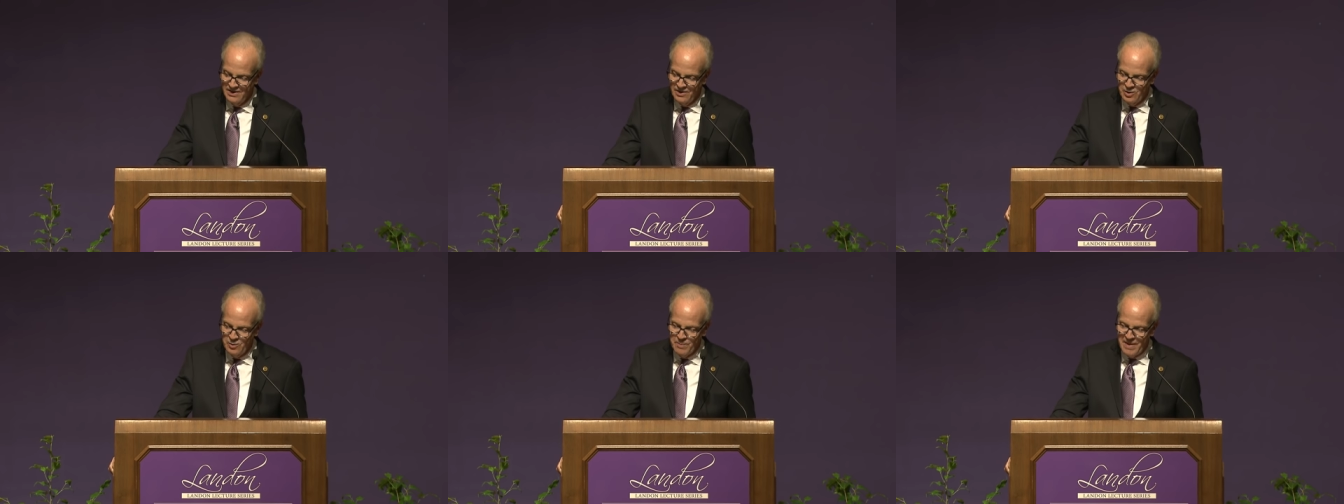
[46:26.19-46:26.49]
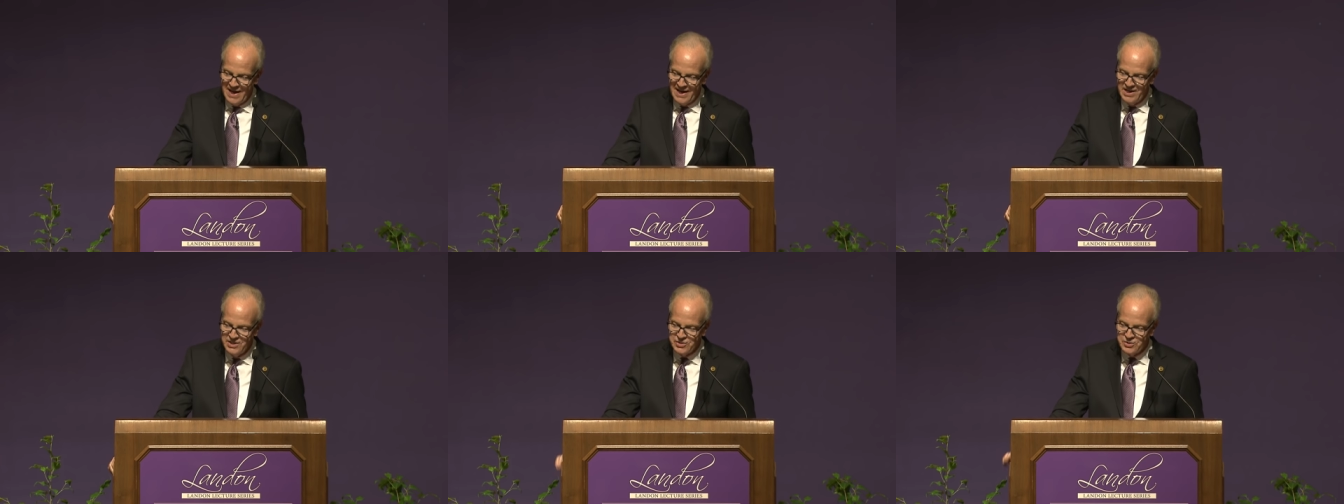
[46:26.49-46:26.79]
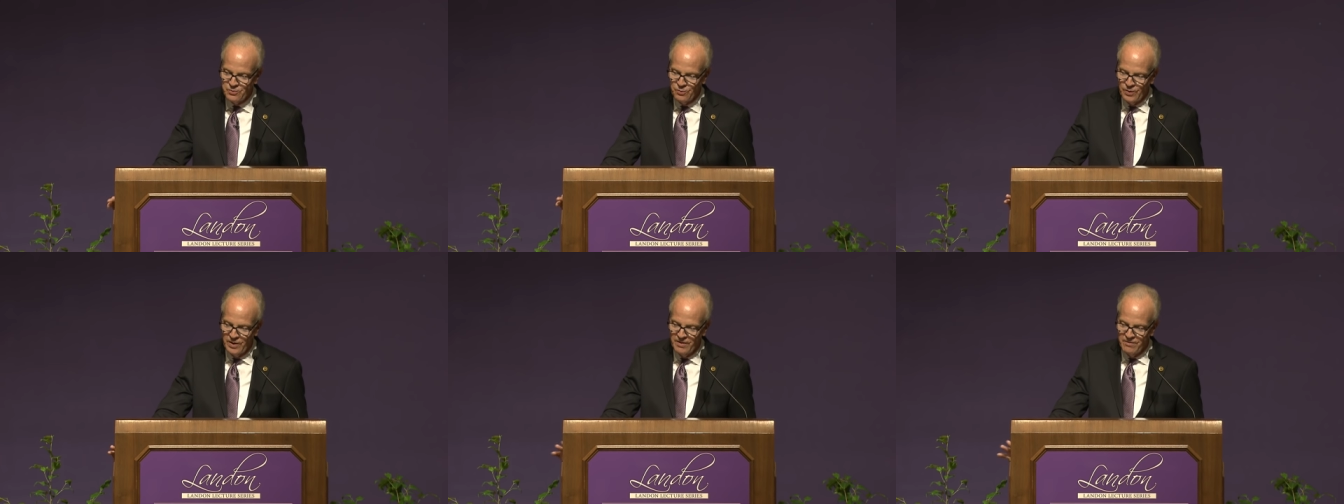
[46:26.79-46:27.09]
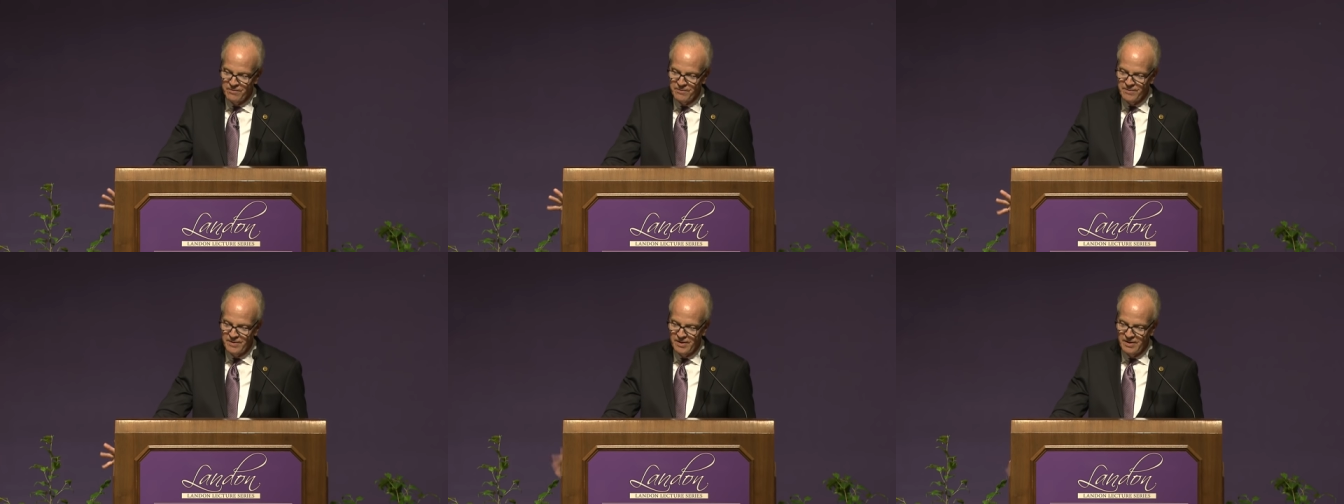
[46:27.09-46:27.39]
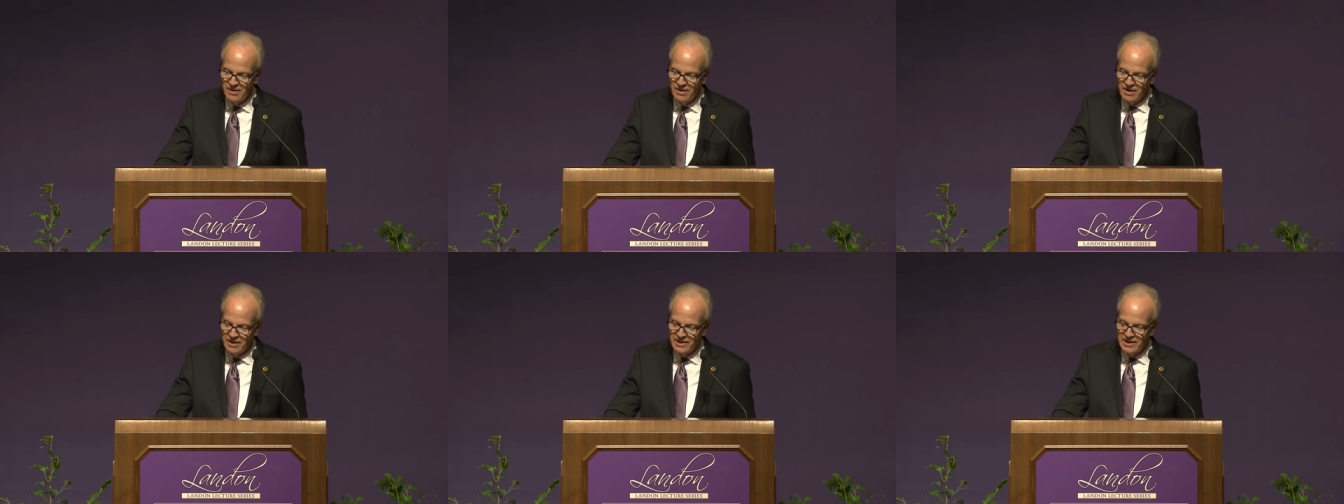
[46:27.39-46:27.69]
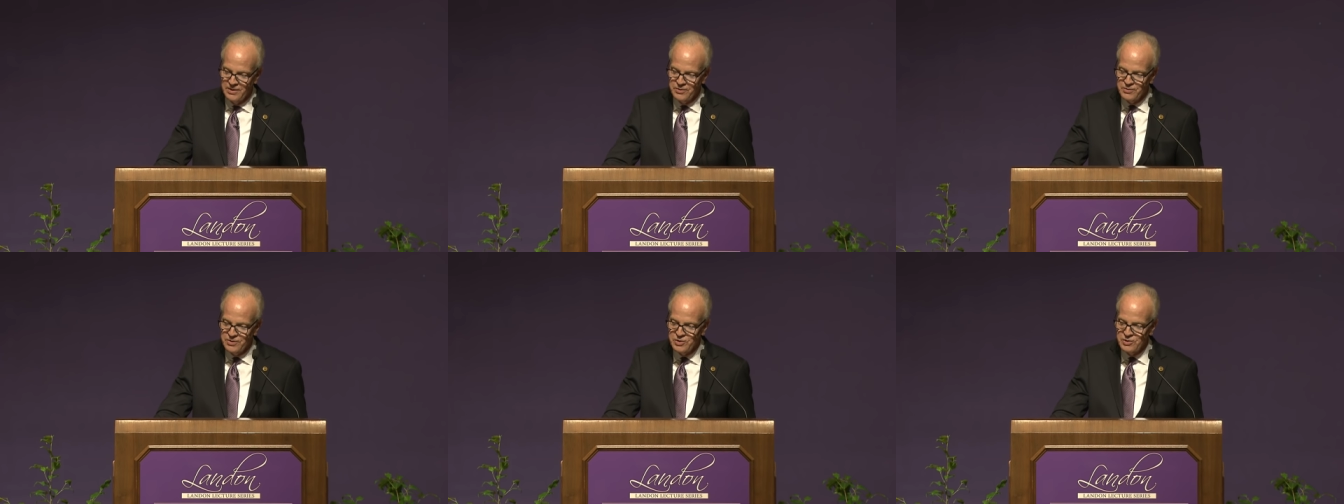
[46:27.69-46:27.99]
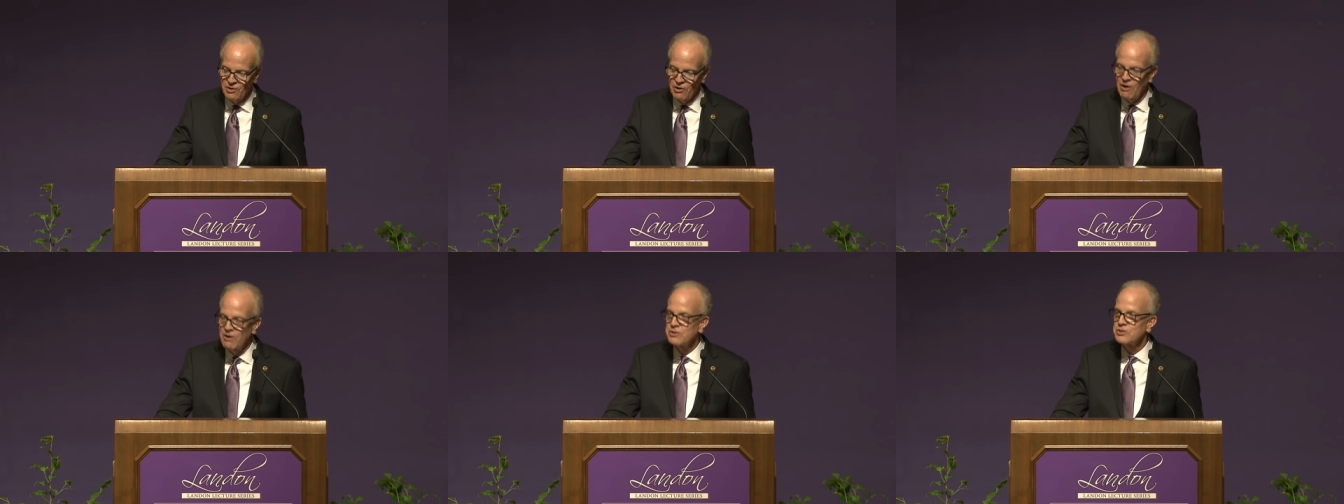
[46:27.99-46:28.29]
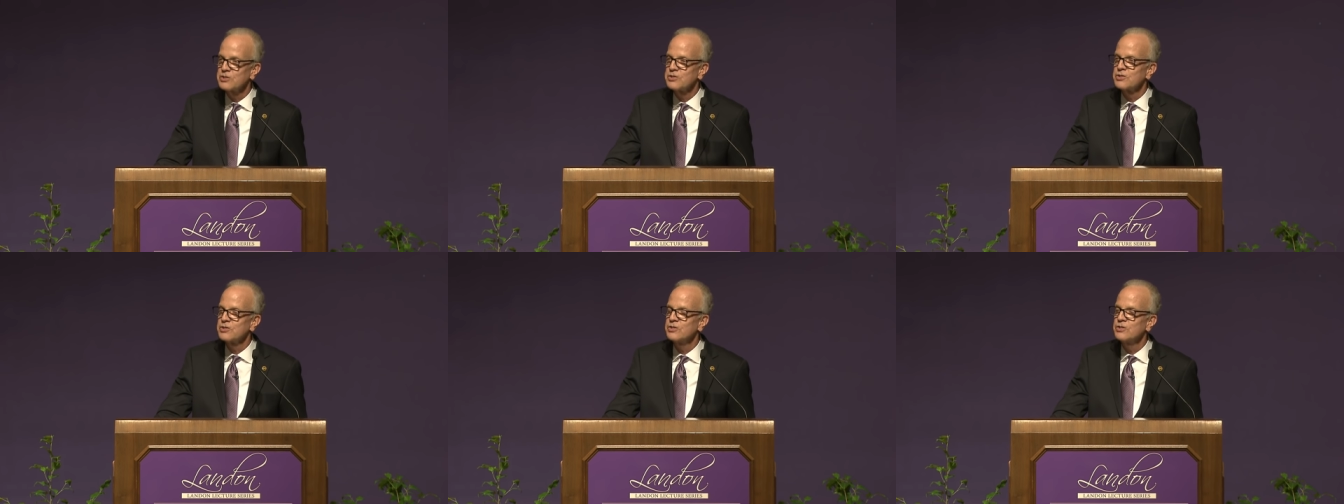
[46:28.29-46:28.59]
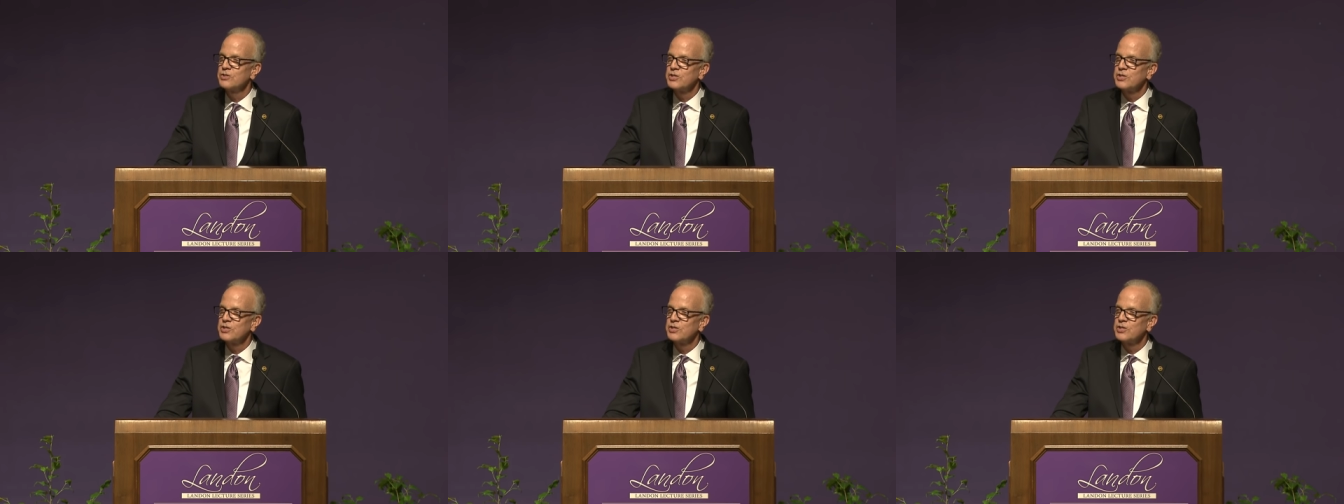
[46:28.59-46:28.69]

who managed one of our country's largest